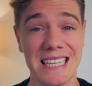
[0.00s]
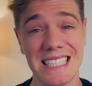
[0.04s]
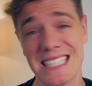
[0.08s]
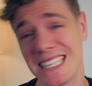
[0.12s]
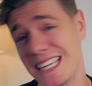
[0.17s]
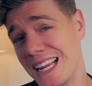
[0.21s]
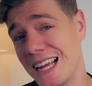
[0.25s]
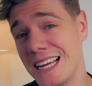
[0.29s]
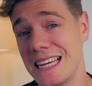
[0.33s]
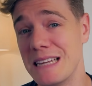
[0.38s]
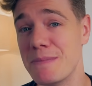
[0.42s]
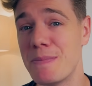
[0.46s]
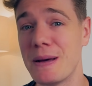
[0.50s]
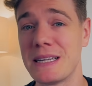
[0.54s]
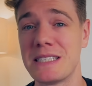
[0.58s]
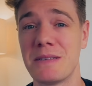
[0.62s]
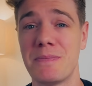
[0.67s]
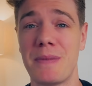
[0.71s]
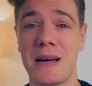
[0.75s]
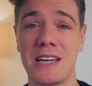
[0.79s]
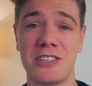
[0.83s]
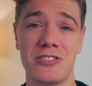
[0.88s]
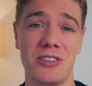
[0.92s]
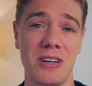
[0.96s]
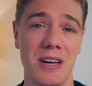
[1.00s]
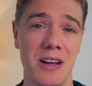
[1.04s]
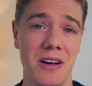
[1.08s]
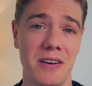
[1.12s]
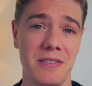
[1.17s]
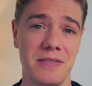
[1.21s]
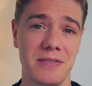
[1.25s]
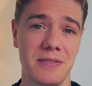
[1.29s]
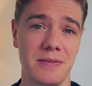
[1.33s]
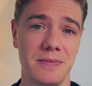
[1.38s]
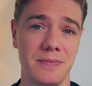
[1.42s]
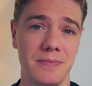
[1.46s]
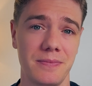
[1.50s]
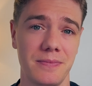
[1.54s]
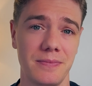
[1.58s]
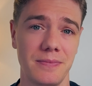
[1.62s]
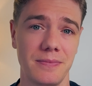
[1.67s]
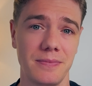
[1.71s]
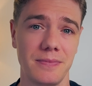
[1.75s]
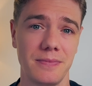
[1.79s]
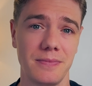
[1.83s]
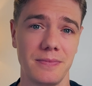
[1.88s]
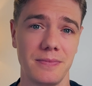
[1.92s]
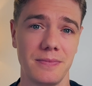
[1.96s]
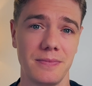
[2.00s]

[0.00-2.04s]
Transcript: a slightly better battery life.